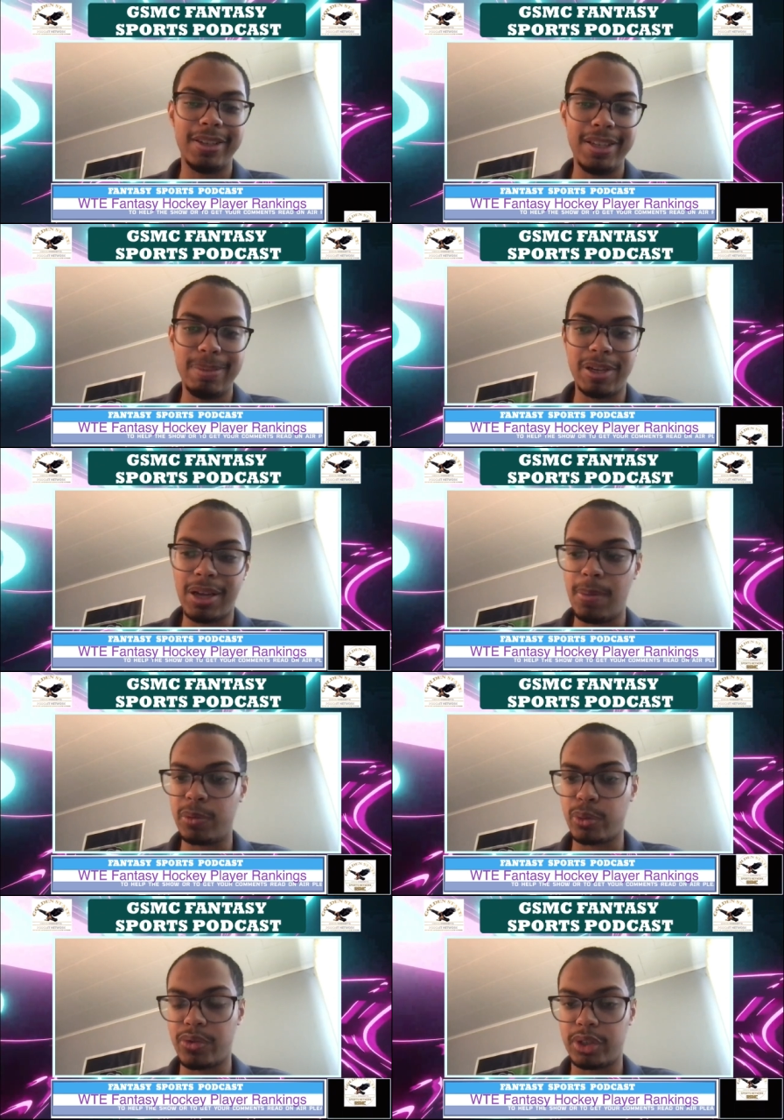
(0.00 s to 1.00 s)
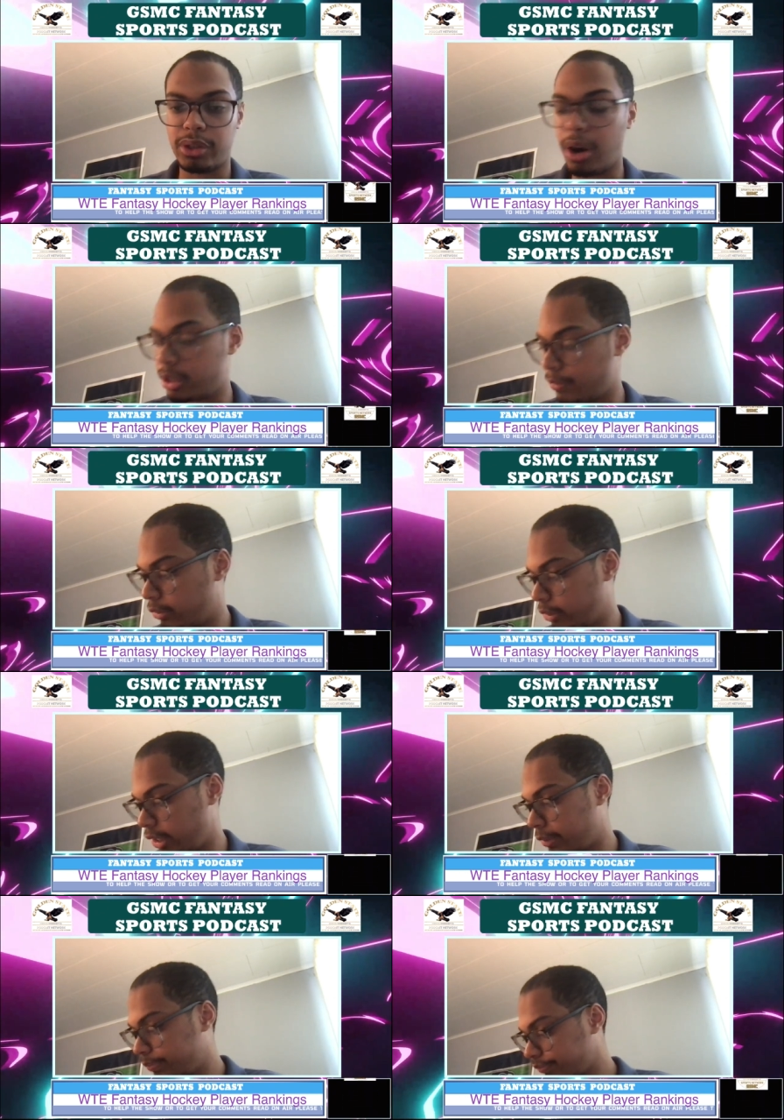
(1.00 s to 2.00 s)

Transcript: he becomes one of the stars of the league.